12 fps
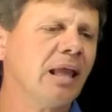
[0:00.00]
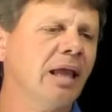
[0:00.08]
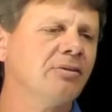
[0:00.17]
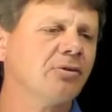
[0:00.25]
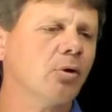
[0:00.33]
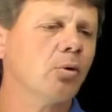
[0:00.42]

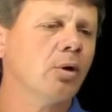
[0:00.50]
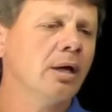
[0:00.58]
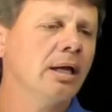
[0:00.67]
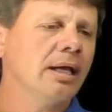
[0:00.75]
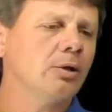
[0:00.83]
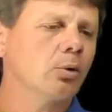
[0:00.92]
And so
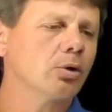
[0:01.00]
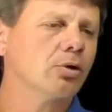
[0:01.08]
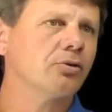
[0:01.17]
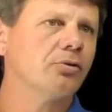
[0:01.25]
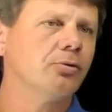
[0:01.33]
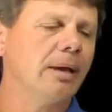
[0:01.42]
in
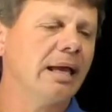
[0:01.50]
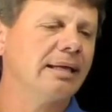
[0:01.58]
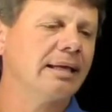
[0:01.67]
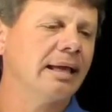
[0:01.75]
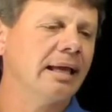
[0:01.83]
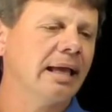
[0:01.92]
order to
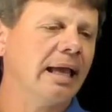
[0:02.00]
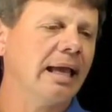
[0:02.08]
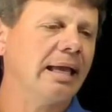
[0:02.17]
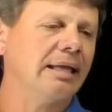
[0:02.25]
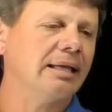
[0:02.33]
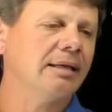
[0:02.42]
make
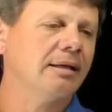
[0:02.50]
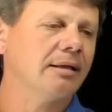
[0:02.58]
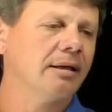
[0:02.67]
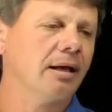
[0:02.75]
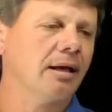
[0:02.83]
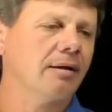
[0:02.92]
a
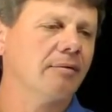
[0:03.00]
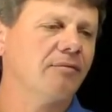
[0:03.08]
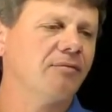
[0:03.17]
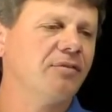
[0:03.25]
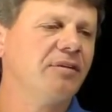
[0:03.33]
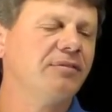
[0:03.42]

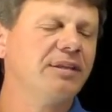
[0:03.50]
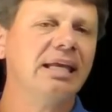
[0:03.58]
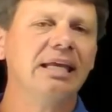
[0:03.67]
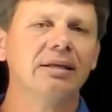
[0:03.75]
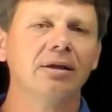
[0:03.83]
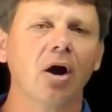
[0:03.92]

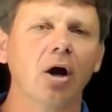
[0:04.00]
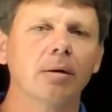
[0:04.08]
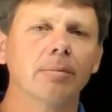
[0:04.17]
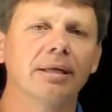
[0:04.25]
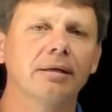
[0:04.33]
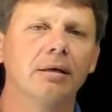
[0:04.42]
15
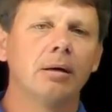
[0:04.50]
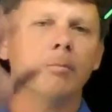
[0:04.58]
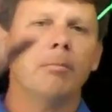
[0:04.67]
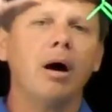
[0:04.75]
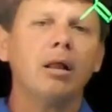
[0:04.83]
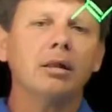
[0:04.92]
carbon
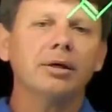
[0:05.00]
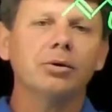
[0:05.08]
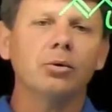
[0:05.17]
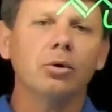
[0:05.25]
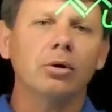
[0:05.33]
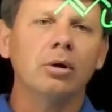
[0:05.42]

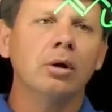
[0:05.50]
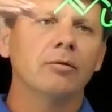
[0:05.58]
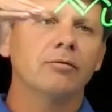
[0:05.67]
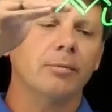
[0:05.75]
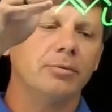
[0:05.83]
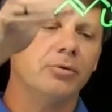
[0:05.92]
molecule
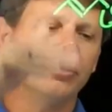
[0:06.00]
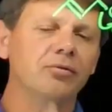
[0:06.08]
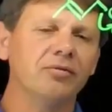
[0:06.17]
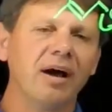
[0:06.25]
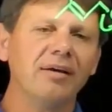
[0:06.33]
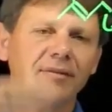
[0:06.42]
from two
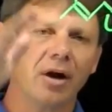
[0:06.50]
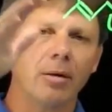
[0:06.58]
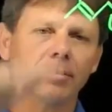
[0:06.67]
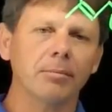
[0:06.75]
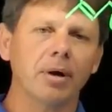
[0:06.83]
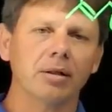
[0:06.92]
five
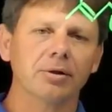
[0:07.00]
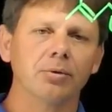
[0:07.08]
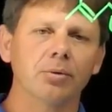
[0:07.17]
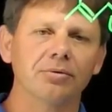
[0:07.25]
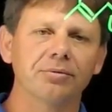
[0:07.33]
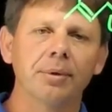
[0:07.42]
carbon
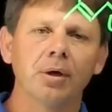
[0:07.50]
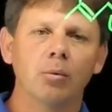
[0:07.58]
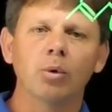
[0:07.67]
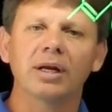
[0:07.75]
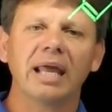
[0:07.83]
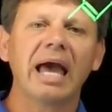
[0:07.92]
molecules,
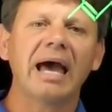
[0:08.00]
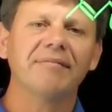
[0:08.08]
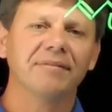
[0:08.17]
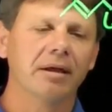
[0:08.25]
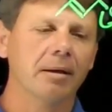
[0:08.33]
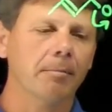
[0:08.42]
we're going to have
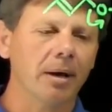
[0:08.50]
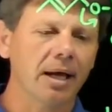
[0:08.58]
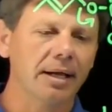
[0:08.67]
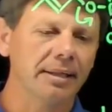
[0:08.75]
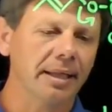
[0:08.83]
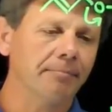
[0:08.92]
to
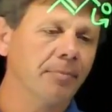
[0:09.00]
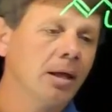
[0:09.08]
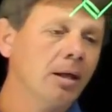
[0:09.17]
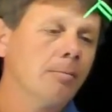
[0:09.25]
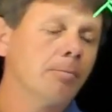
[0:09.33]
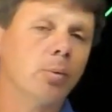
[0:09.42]
combine them.
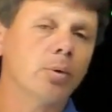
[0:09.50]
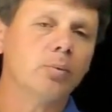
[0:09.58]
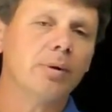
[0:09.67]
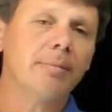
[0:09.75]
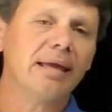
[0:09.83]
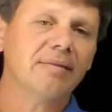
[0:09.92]
But when
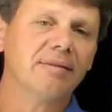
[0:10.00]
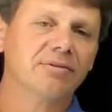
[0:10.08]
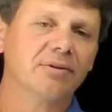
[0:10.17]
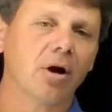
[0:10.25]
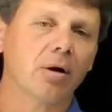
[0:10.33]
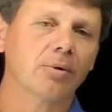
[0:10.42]
we make this
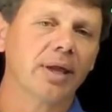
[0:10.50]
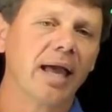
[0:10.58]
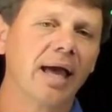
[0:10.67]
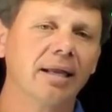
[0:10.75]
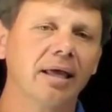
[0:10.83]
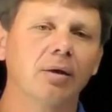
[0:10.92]

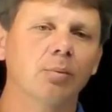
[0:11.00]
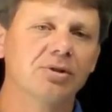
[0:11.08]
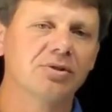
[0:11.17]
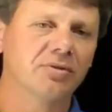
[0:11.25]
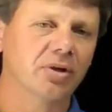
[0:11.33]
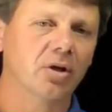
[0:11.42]
carbocation, which
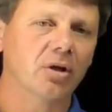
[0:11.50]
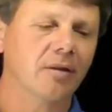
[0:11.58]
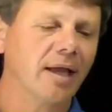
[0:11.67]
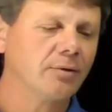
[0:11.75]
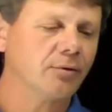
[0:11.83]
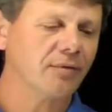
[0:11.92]
is a good
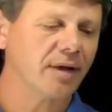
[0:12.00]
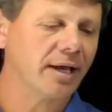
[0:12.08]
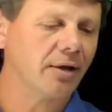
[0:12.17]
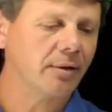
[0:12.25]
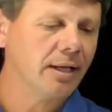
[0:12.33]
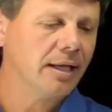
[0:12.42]

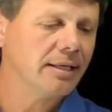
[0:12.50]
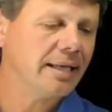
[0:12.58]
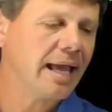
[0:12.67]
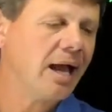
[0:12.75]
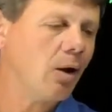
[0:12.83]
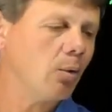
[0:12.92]
electrophile,
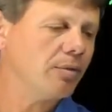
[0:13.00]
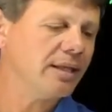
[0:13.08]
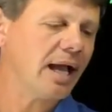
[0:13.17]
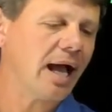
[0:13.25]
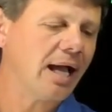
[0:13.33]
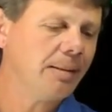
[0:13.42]
now
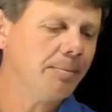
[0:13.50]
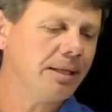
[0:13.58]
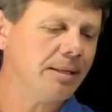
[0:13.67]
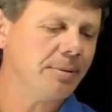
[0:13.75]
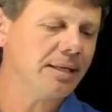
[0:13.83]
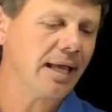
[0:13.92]
the
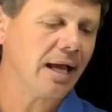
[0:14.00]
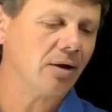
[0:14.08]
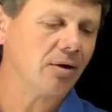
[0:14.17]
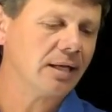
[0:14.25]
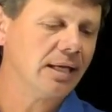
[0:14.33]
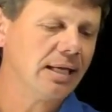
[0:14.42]
IPP
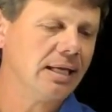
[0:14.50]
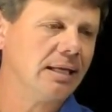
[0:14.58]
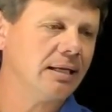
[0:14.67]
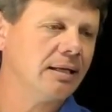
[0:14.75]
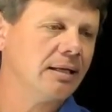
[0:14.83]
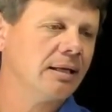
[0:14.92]

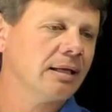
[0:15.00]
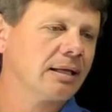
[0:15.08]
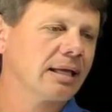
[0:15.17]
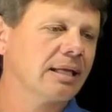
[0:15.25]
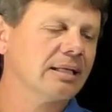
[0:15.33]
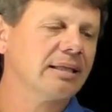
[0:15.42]
alkene
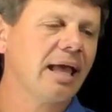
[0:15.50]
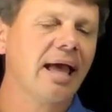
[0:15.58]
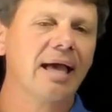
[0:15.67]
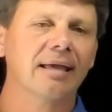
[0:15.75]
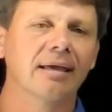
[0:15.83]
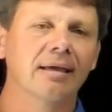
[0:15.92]
can
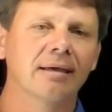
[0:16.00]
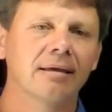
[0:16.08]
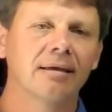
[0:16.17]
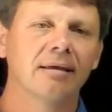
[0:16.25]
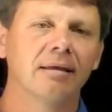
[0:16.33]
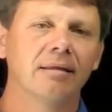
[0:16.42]
attack
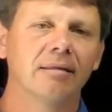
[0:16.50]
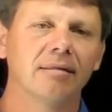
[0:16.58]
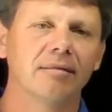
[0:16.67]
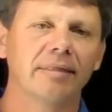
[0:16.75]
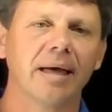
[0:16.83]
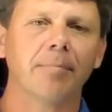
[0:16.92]

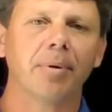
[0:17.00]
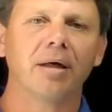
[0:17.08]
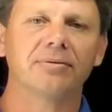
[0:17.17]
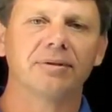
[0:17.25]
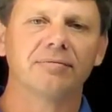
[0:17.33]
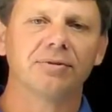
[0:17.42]
that
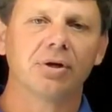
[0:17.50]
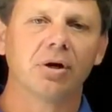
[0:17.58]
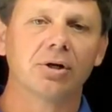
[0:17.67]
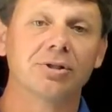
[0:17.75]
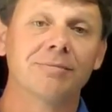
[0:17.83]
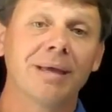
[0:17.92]
positive
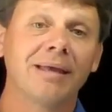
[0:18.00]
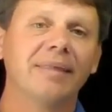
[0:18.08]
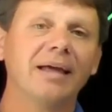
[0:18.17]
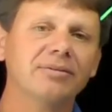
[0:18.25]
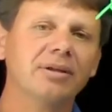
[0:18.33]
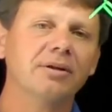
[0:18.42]
charge.
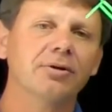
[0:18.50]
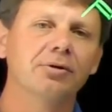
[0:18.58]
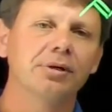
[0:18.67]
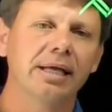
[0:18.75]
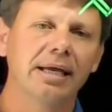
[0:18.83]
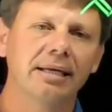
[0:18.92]
That's going to
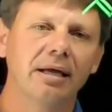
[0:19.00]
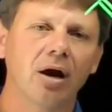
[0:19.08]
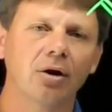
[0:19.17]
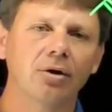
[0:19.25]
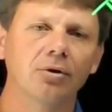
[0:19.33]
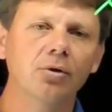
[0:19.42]
create
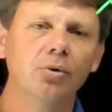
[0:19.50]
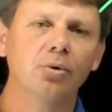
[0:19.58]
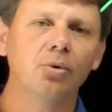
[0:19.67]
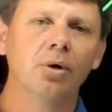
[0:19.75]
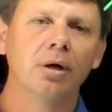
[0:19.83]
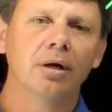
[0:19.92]
our new